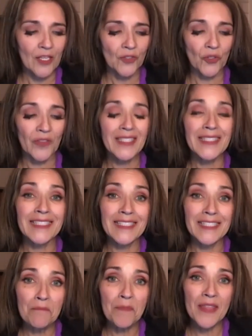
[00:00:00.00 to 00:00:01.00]
So, this
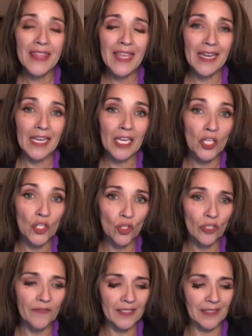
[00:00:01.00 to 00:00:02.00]
sympathetic
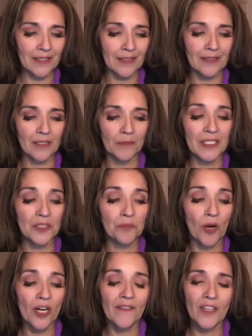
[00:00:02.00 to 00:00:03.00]
nervous system is
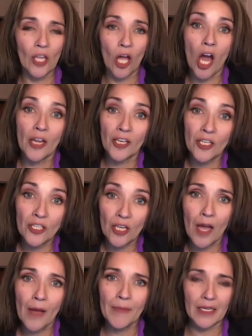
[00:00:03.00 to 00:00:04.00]
part of the
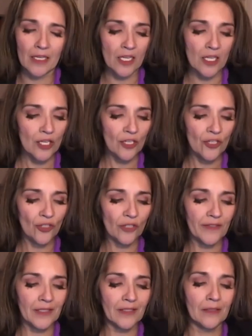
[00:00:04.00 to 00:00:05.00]
autonomic
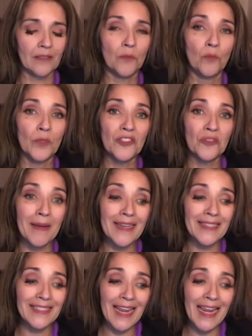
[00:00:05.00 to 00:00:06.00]
nervous system, which
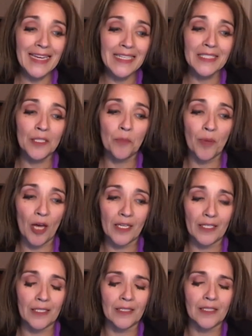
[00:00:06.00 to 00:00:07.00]
maintains the
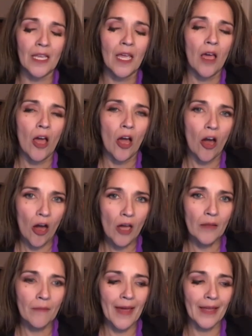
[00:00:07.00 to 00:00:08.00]
body's
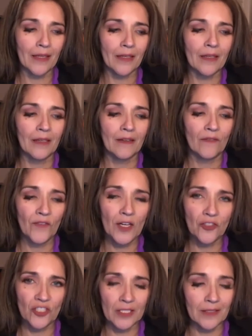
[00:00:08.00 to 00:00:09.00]
automatic
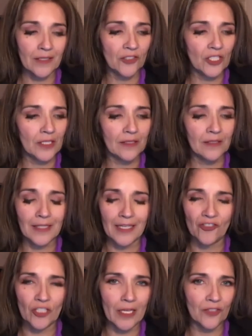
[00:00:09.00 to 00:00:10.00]
functions, such as
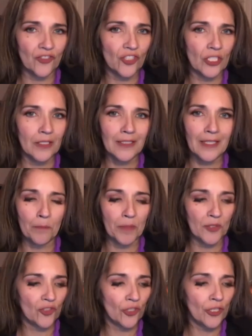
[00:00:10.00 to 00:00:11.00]
digestion,
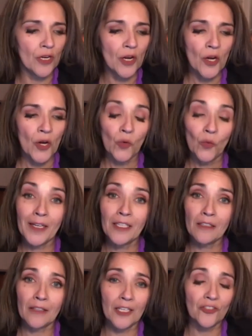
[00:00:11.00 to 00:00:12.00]
temperature,
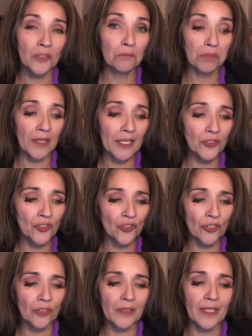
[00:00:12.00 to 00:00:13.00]
regulation, blood
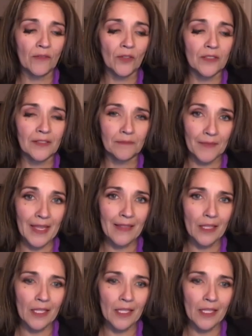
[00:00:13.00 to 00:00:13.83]
sugar levels, and the